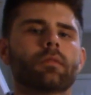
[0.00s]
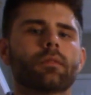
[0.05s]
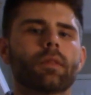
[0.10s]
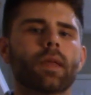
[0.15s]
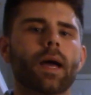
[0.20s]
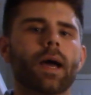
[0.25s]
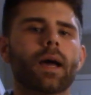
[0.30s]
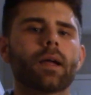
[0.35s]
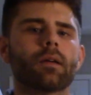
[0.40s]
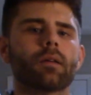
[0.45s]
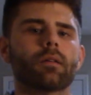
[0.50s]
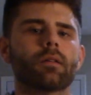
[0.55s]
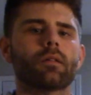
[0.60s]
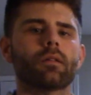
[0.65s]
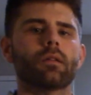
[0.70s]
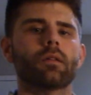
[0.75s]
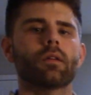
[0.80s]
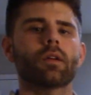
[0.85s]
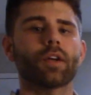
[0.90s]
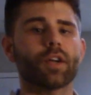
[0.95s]
that
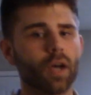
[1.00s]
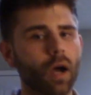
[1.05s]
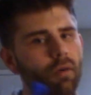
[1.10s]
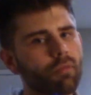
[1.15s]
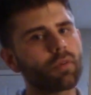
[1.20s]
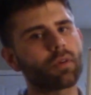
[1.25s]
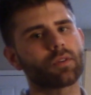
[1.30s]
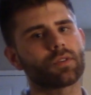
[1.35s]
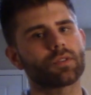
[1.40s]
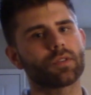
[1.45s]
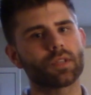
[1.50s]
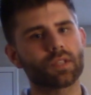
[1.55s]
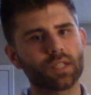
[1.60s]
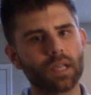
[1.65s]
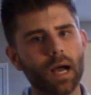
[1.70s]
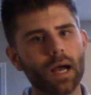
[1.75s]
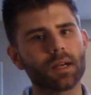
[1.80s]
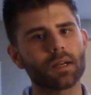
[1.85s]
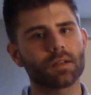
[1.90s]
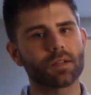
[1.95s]
governs this
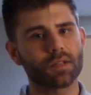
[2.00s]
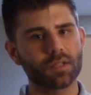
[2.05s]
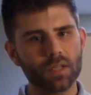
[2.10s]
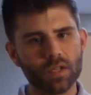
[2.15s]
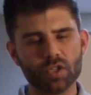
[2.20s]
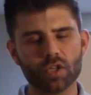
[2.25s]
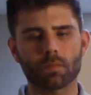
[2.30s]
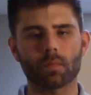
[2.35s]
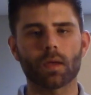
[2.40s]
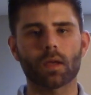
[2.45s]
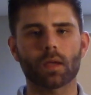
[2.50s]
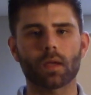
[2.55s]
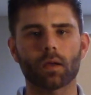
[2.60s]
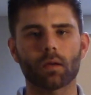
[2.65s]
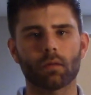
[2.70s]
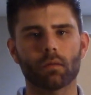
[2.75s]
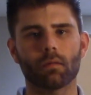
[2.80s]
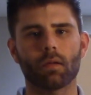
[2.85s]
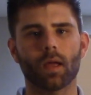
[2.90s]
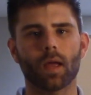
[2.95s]
kind of decision
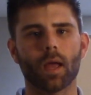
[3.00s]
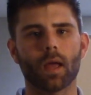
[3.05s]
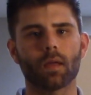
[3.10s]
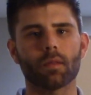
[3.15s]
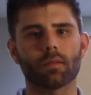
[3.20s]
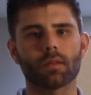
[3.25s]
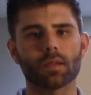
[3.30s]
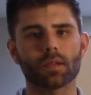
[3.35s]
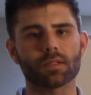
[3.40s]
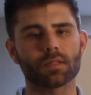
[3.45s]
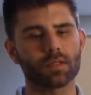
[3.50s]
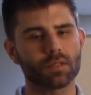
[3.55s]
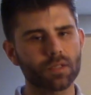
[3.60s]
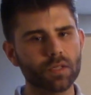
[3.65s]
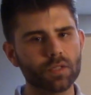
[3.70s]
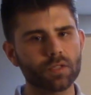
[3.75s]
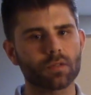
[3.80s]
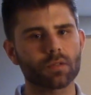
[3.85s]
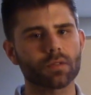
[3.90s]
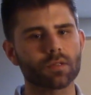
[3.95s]
making and these
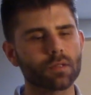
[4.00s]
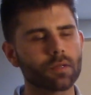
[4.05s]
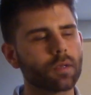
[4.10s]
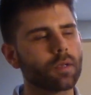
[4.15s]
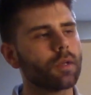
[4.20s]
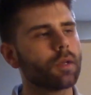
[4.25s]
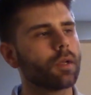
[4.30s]
decisions.